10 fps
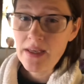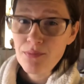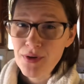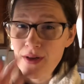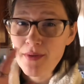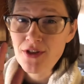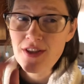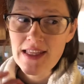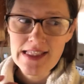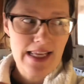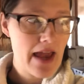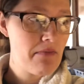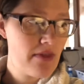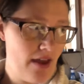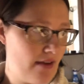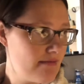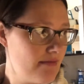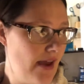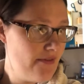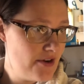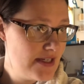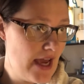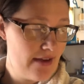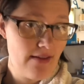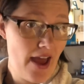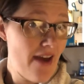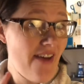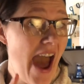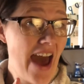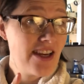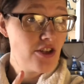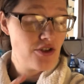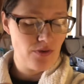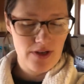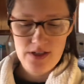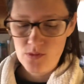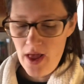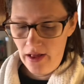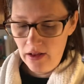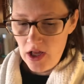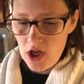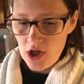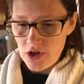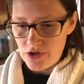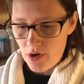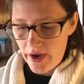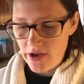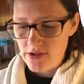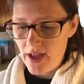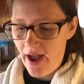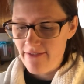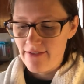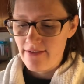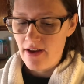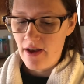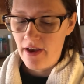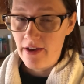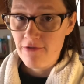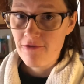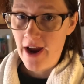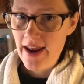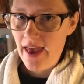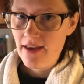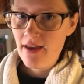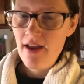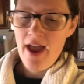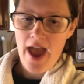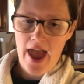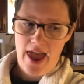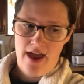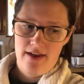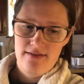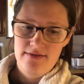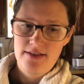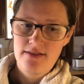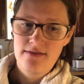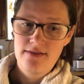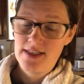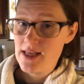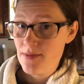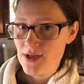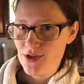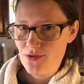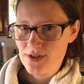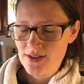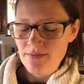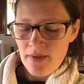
eat pretty much the same thing every day. I have added to it as well. So I used to have a fried egg and cinnamon toast.